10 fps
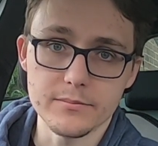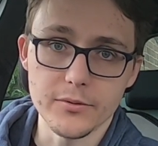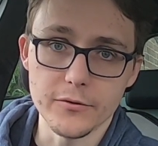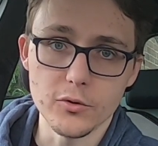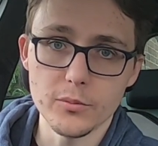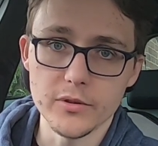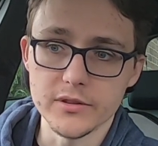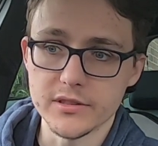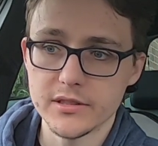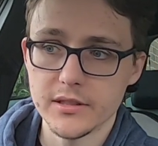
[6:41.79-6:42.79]

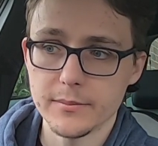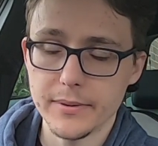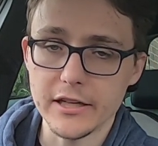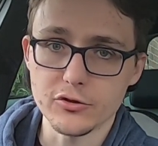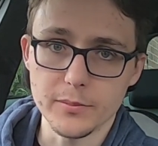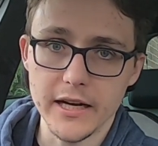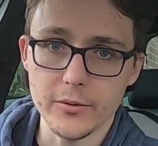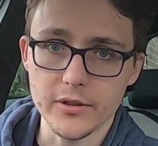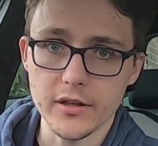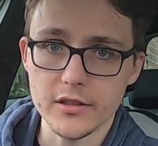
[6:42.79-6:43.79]
performance petrol
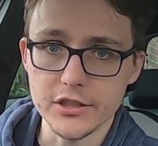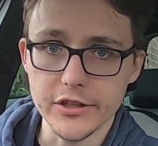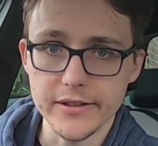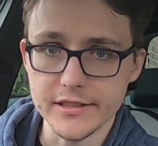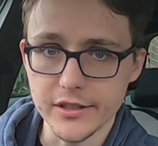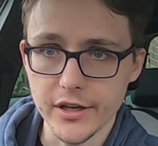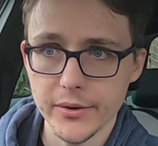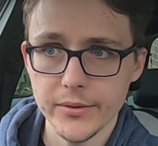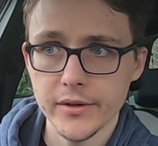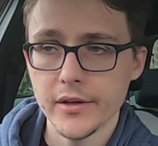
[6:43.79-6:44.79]
powered cars are going to
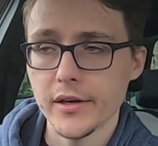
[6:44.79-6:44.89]
go,